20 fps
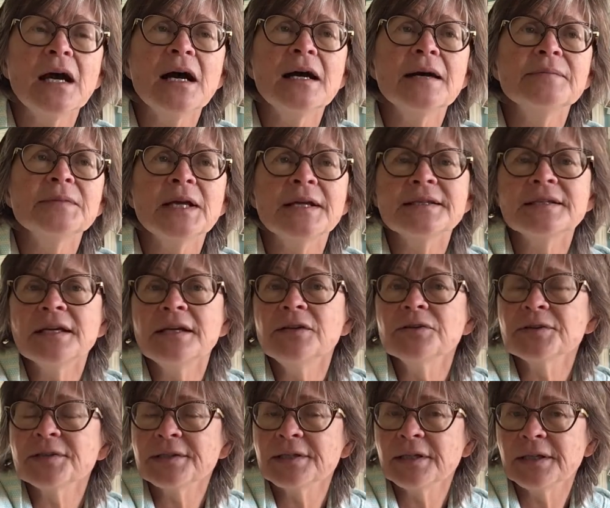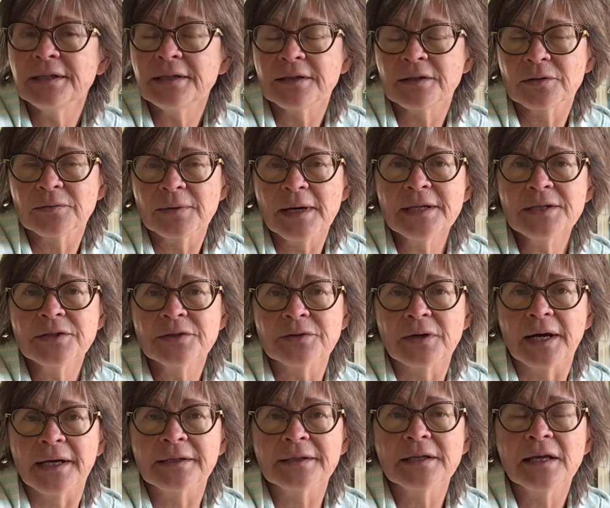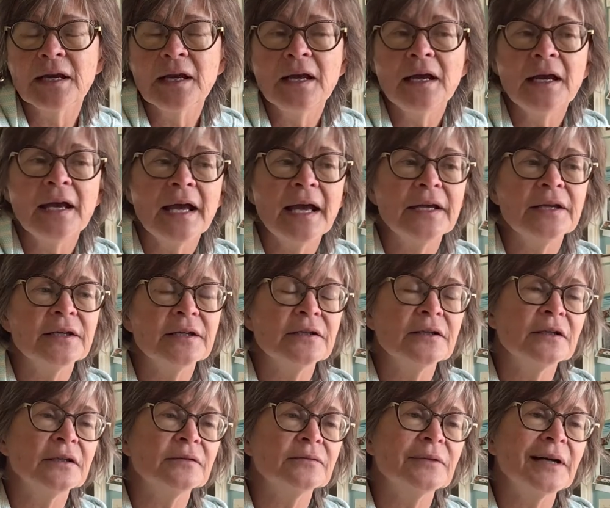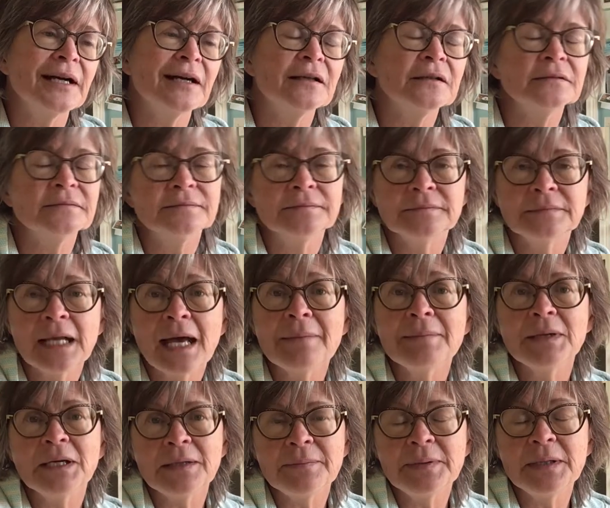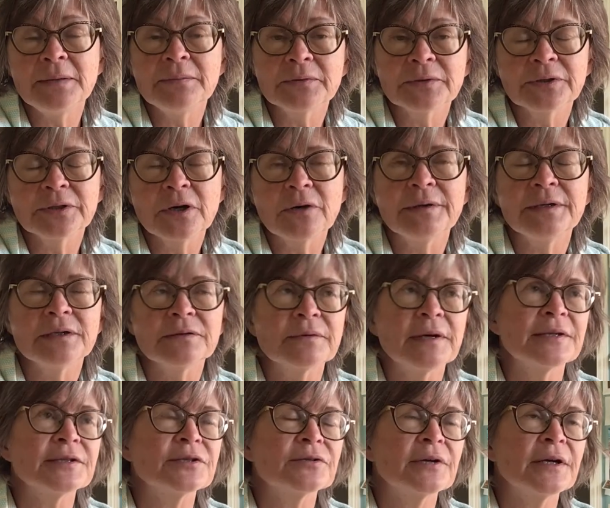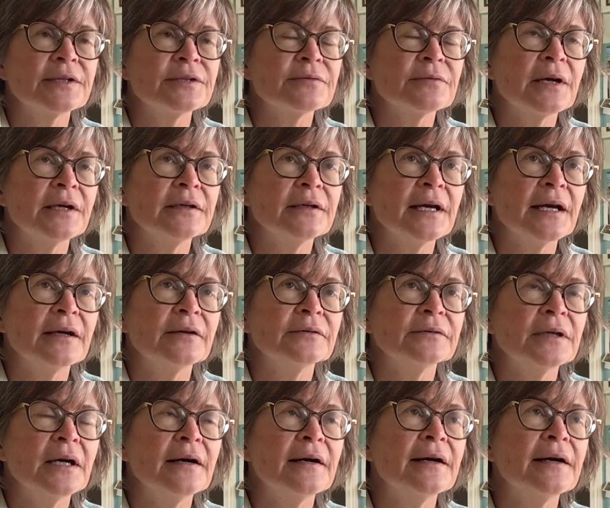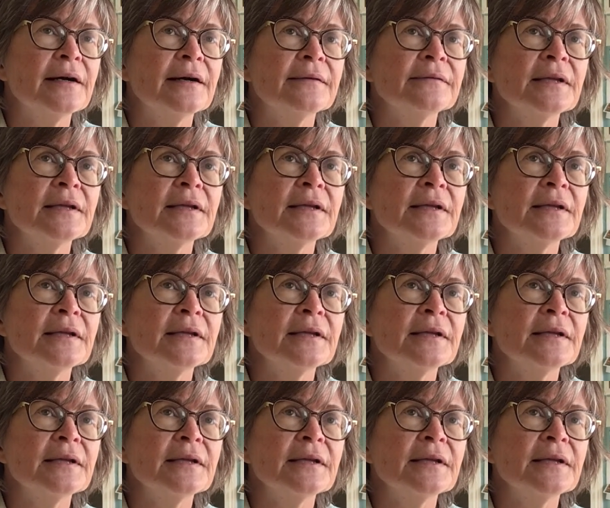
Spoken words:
Let's say you're sitting at a restaurant. And, well, not many people are going to restaurants right now.